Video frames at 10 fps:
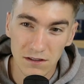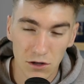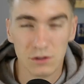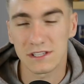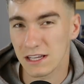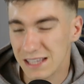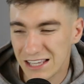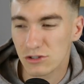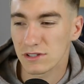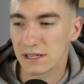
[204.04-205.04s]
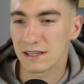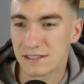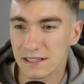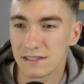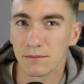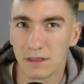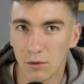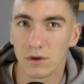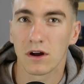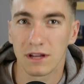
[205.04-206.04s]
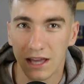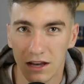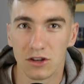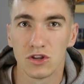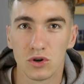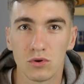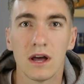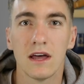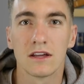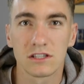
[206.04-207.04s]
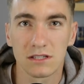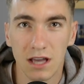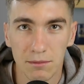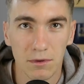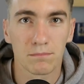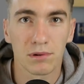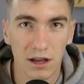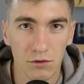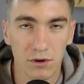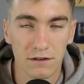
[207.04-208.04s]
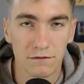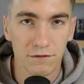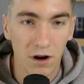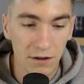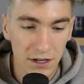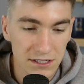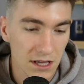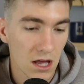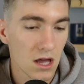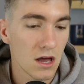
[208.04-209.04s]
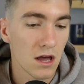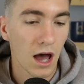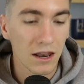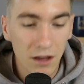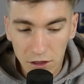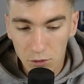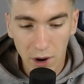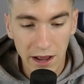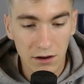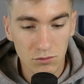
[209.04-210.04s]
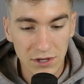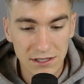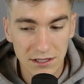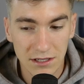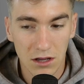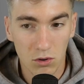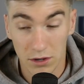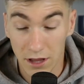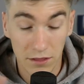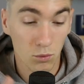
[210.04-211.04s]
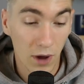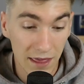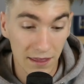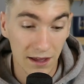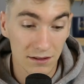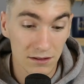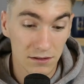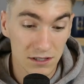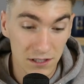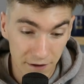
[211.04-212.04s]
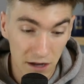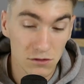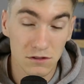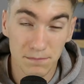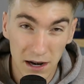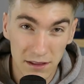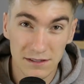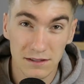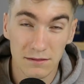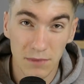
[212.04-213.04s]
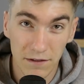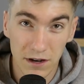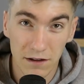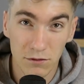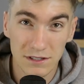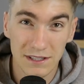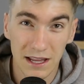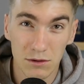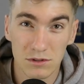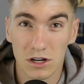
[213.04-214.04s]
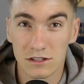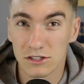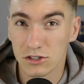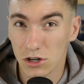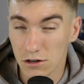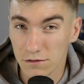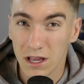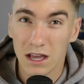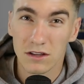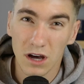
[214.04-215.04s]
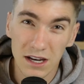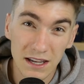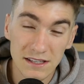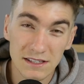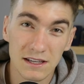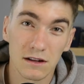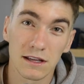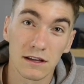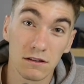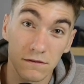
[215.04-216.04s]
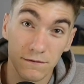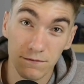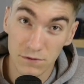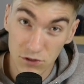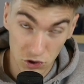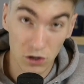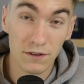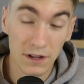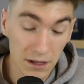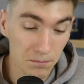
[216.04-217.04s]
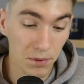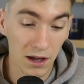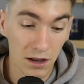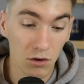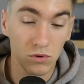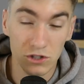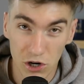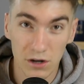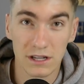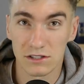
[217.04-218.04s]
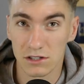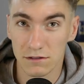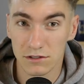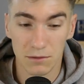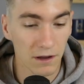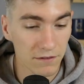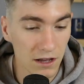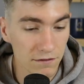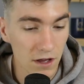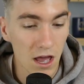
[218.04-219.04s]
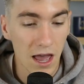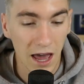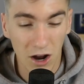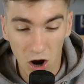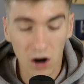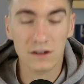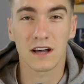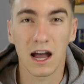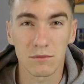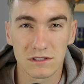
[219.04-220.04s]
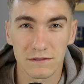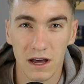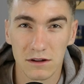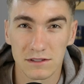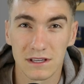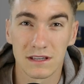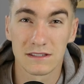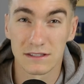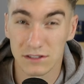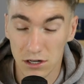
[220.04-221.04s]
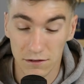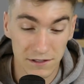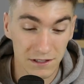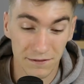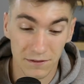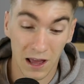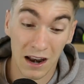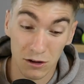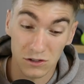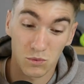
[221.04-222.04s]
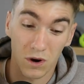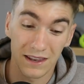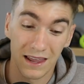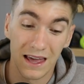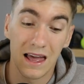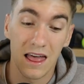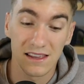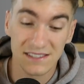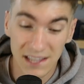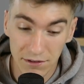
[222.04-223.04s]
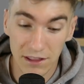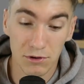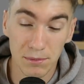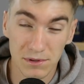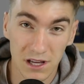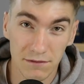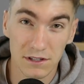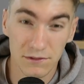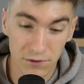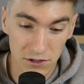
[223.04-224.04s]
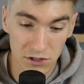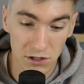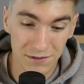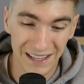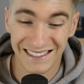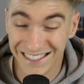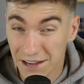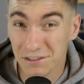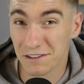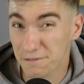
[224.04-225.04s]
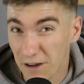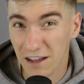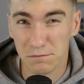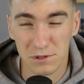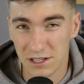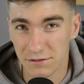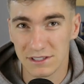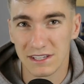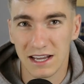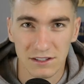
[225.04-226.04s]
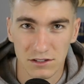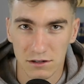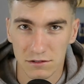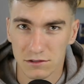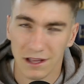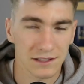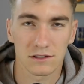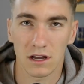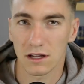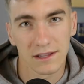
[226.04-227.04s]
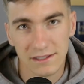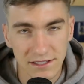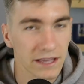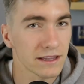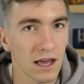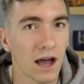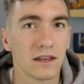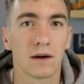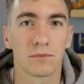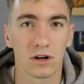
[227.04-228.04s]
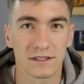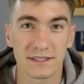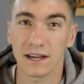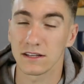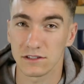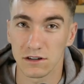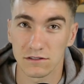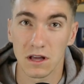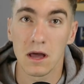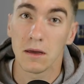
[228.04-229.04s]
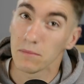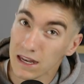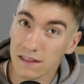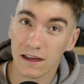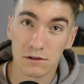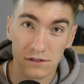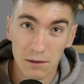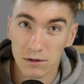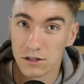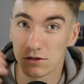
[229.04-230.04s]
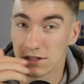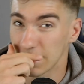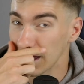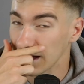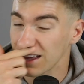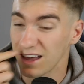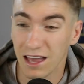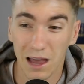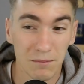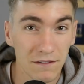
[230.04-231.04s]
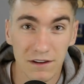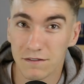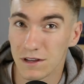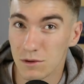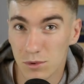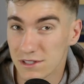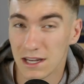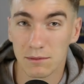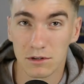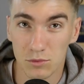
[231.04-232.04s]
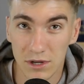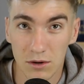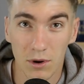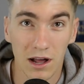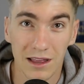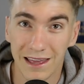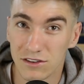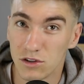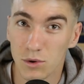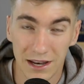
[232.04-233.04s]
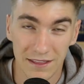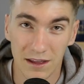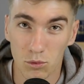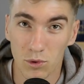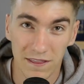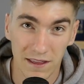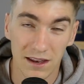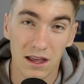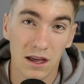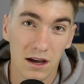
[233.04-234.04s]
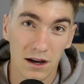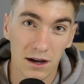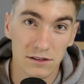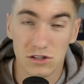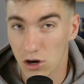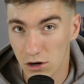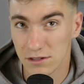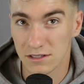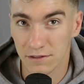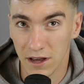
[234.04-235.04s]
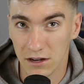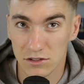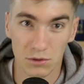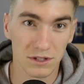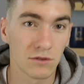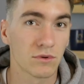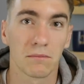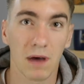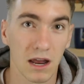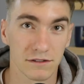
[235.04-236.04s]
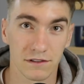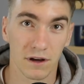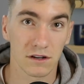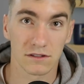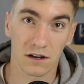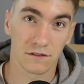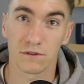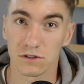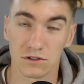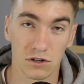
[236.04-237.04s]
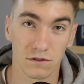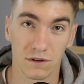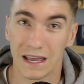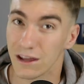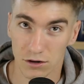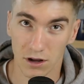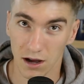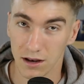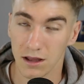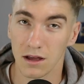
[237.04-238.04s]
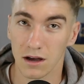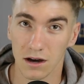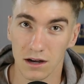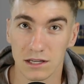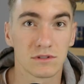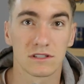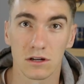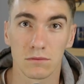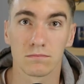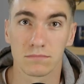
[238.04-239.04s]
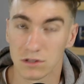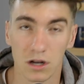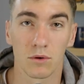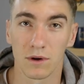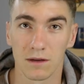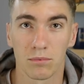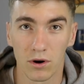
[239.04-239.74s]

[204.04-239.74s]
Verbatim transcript: So it's interesting to see something that we already kind of knew just come play out right in front of us. Another way, another way that Stefanos was better than Medvedev was today was on serve. Not necessarily serving, but returning serve. So Medvedev had a hard time with Stefanos' serve. Stefanos won 73% of his first serves and 75% of his second serves. That's an insanely high number on second serves, meaning that he was able to use the kick and Medvedev wasn't able to read it well and do anything with it to hurt Stefanos. So it didn't really matter if Stefanos got his first serve in or not. He was still going to win the